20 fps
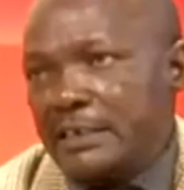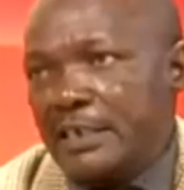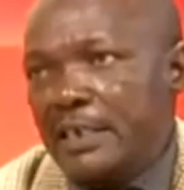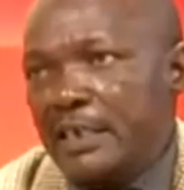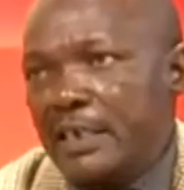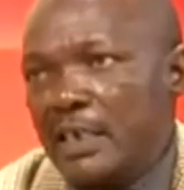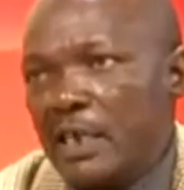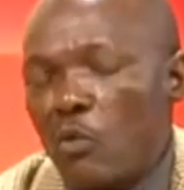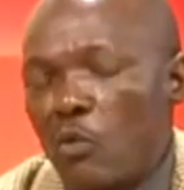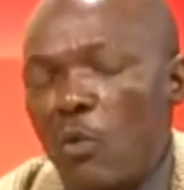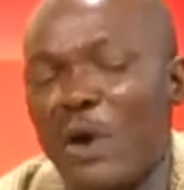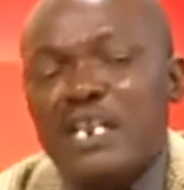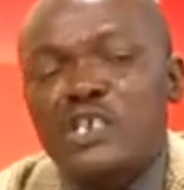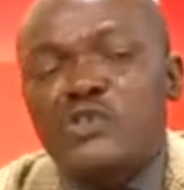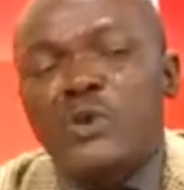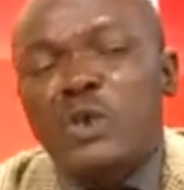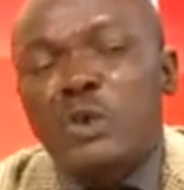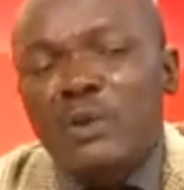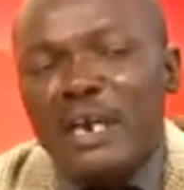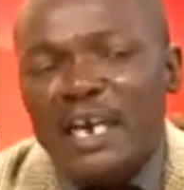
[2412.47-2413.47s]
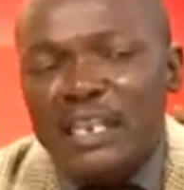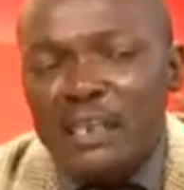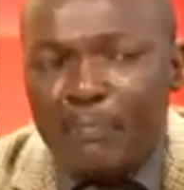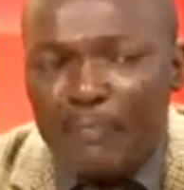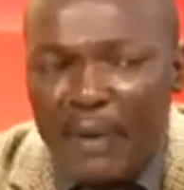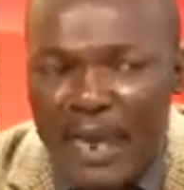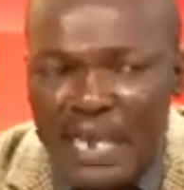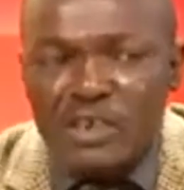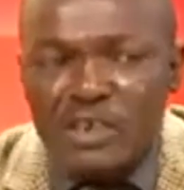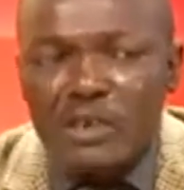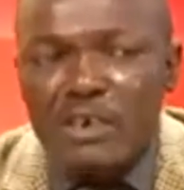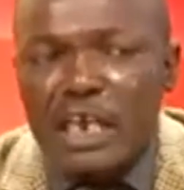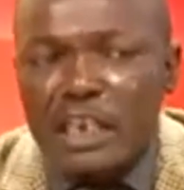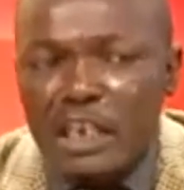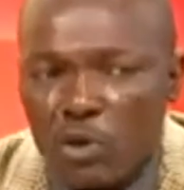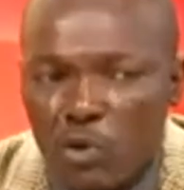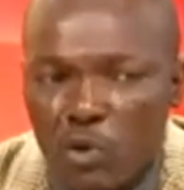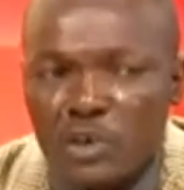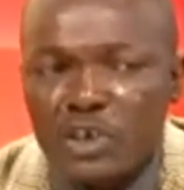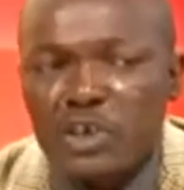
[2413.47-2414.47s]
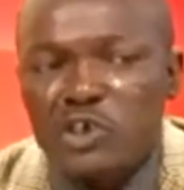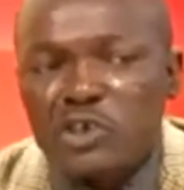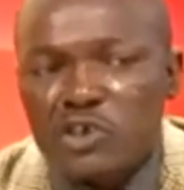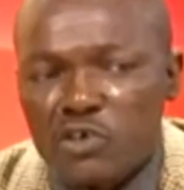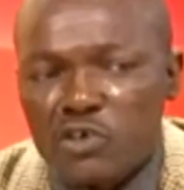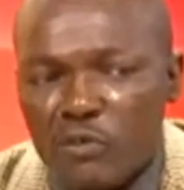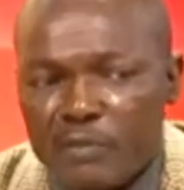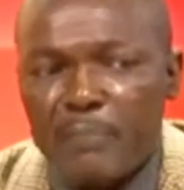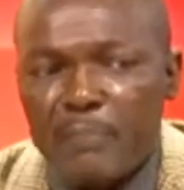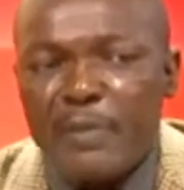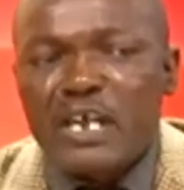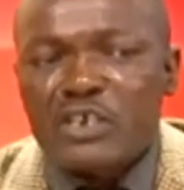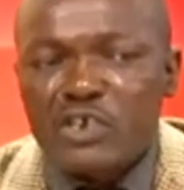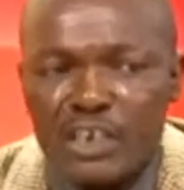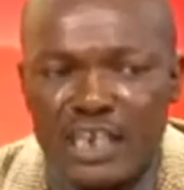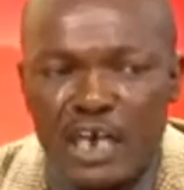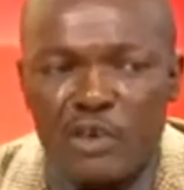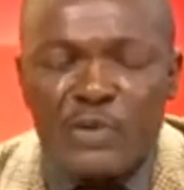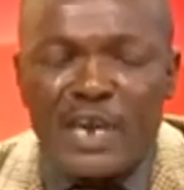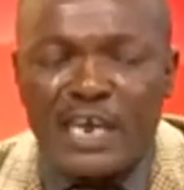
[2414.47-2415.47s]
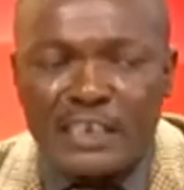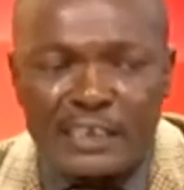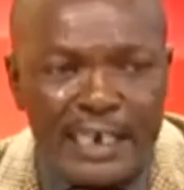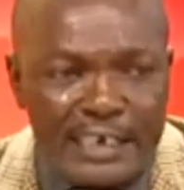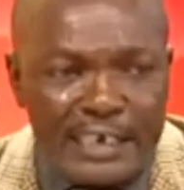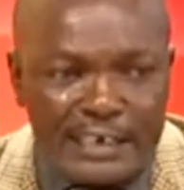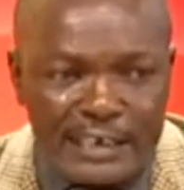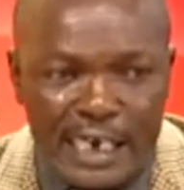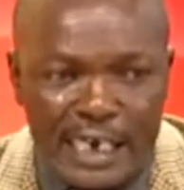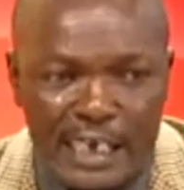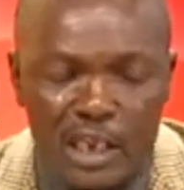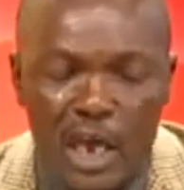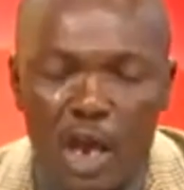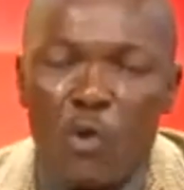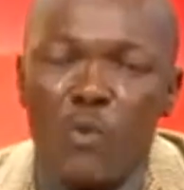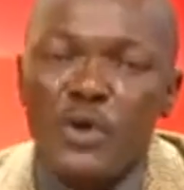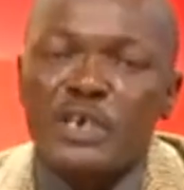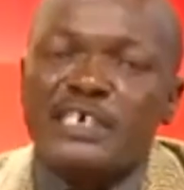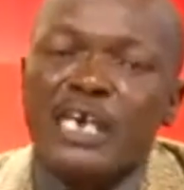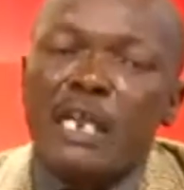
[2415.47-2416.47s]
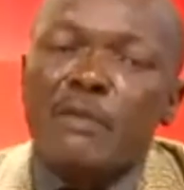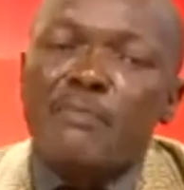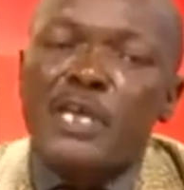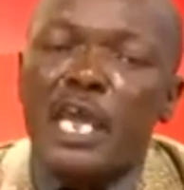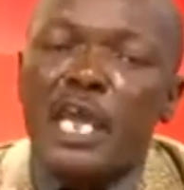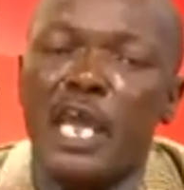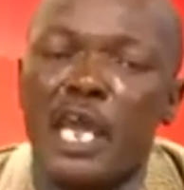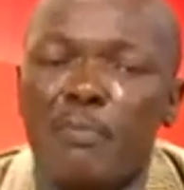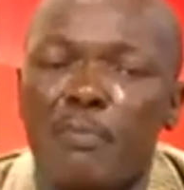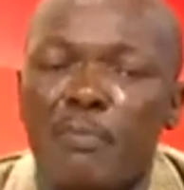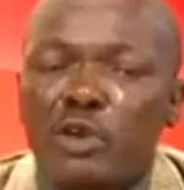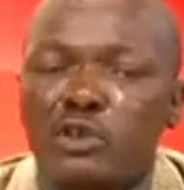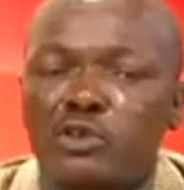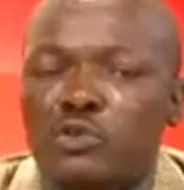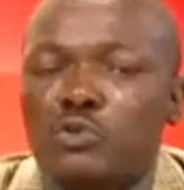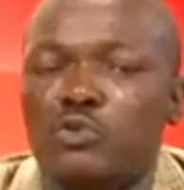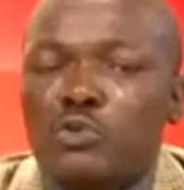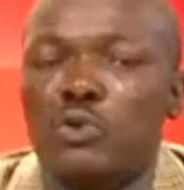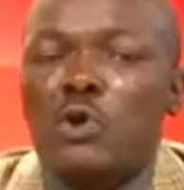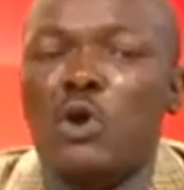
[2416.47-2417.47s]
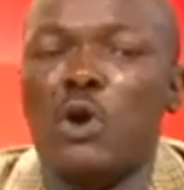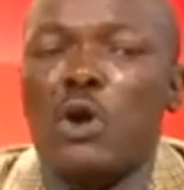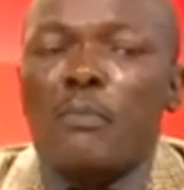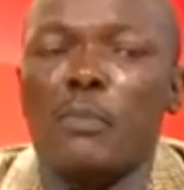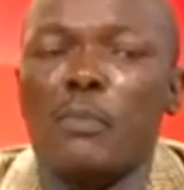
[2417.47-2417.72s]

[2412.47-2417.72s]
Mm. Once we look at the person and the conditions of the person that we are targeting at, we shall be able to